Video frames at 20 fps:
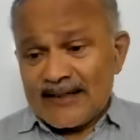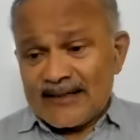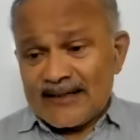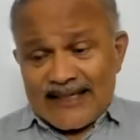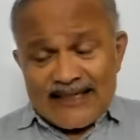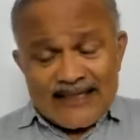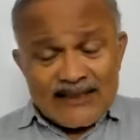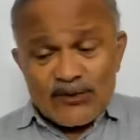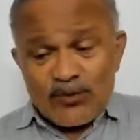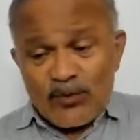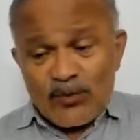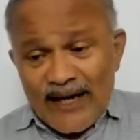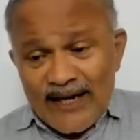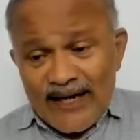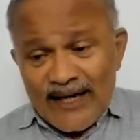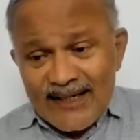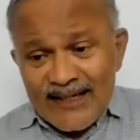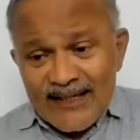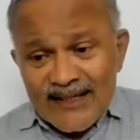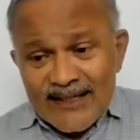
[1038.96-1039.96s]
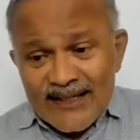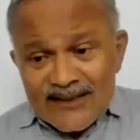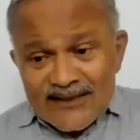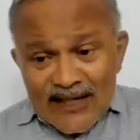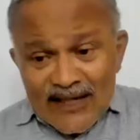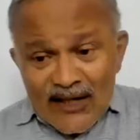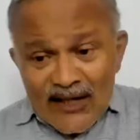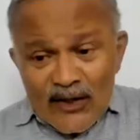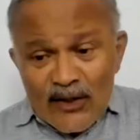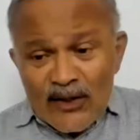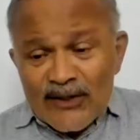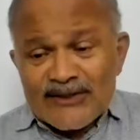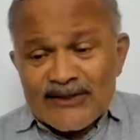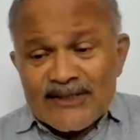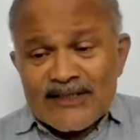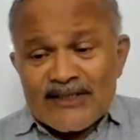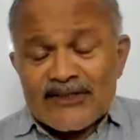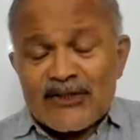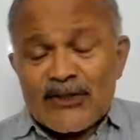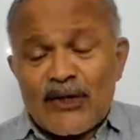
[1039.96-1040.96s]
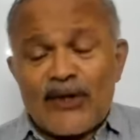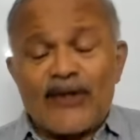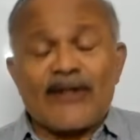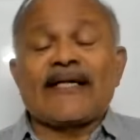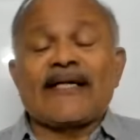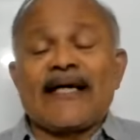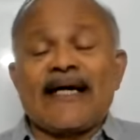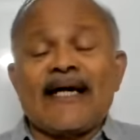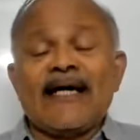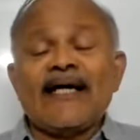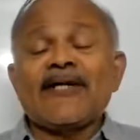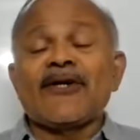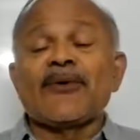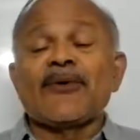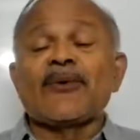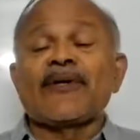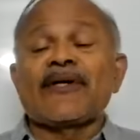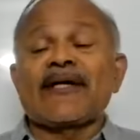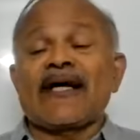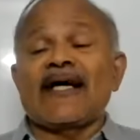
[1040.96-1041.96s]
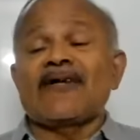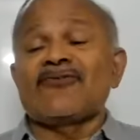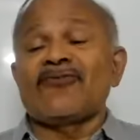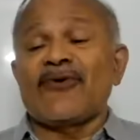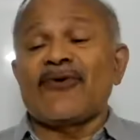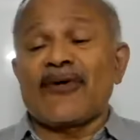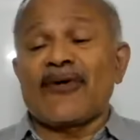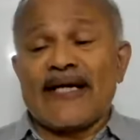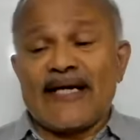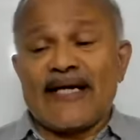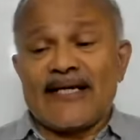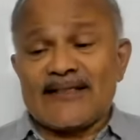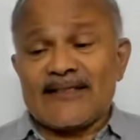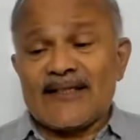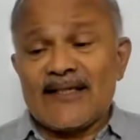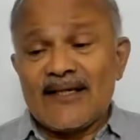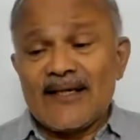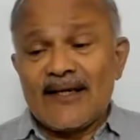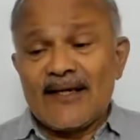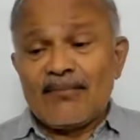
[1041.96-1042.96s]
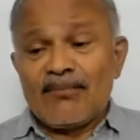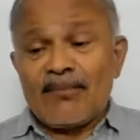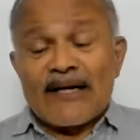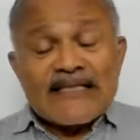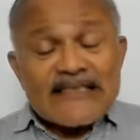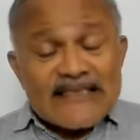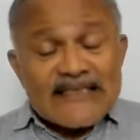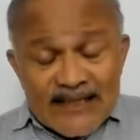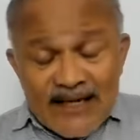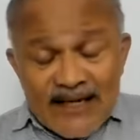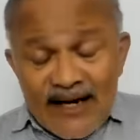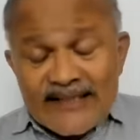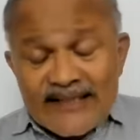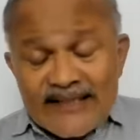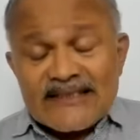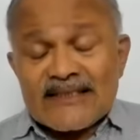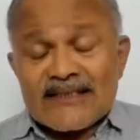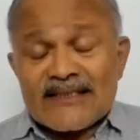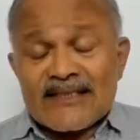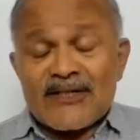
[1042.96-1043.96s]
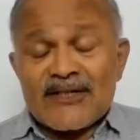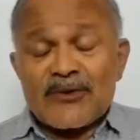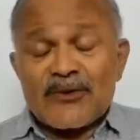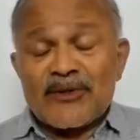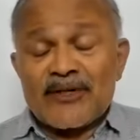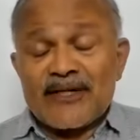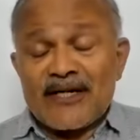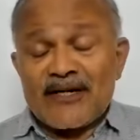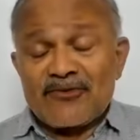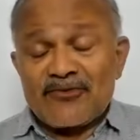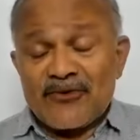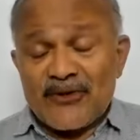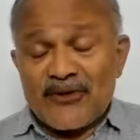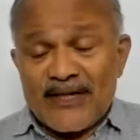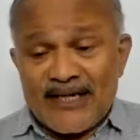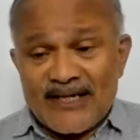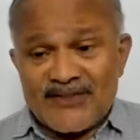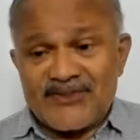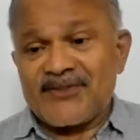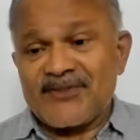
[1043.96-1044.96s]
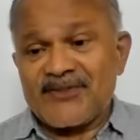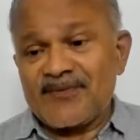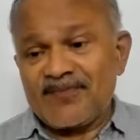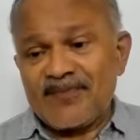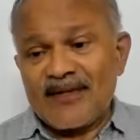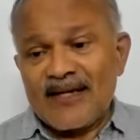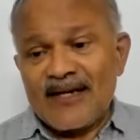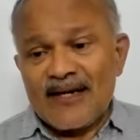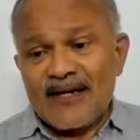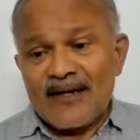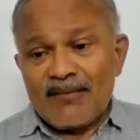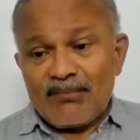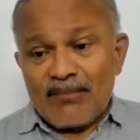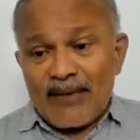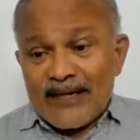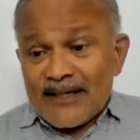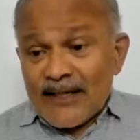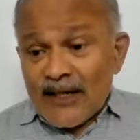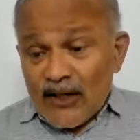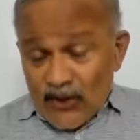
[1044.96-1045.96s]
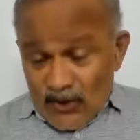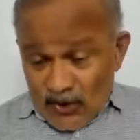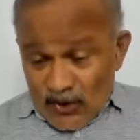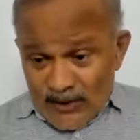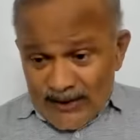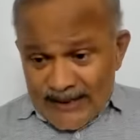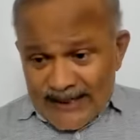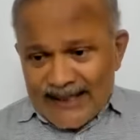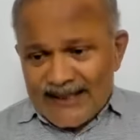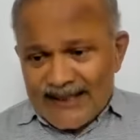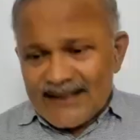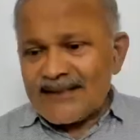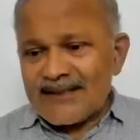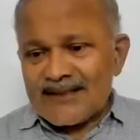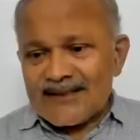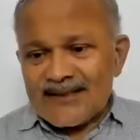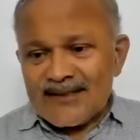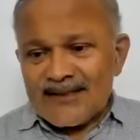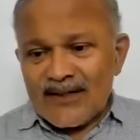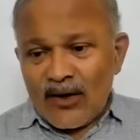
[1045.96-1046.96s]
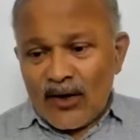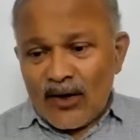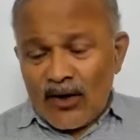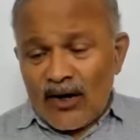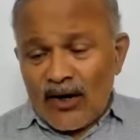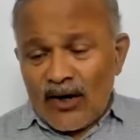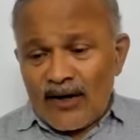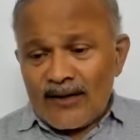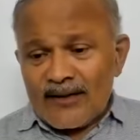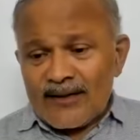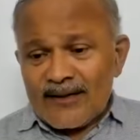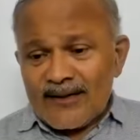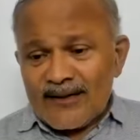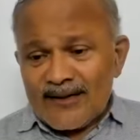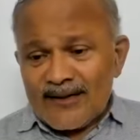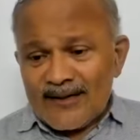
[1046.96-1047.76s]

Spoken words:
That is why cellulose is not a nutrient for us, but starch is a nutrient for us. But rodents, or